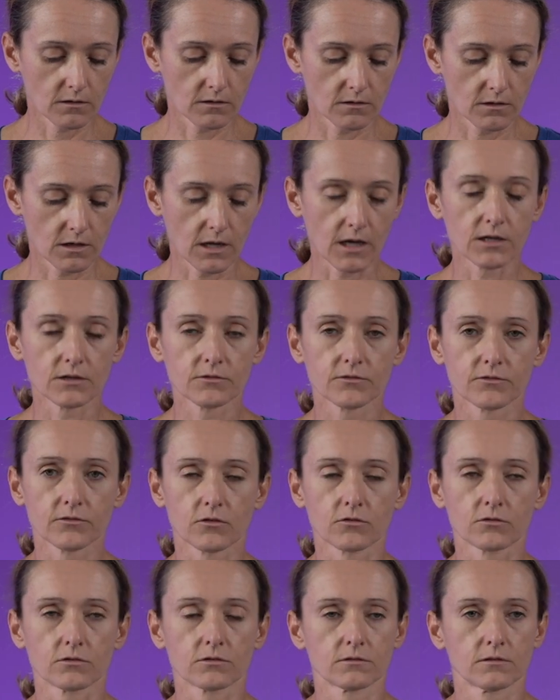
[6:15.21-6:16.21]
life
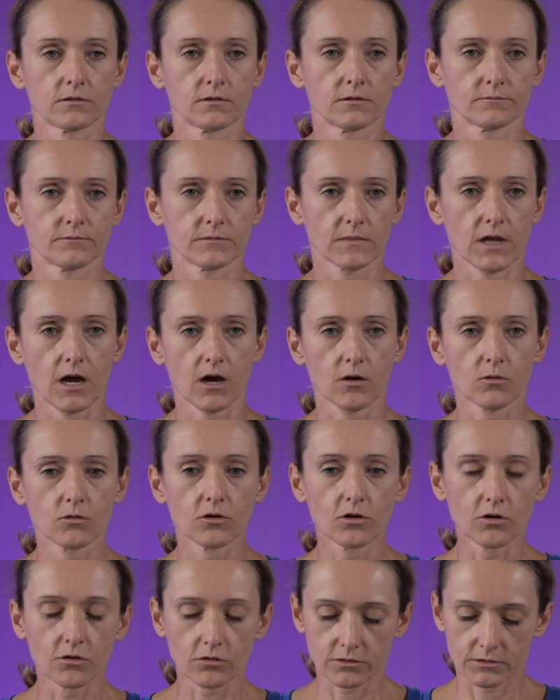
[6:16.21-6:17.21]
or how
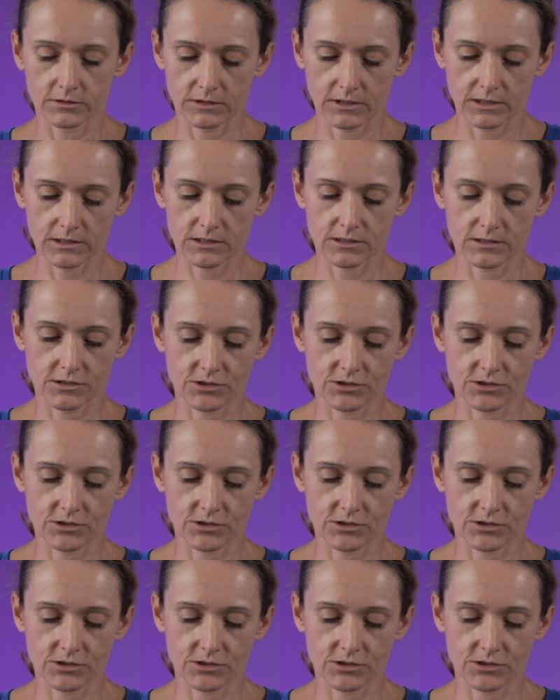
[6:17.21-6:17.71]
long that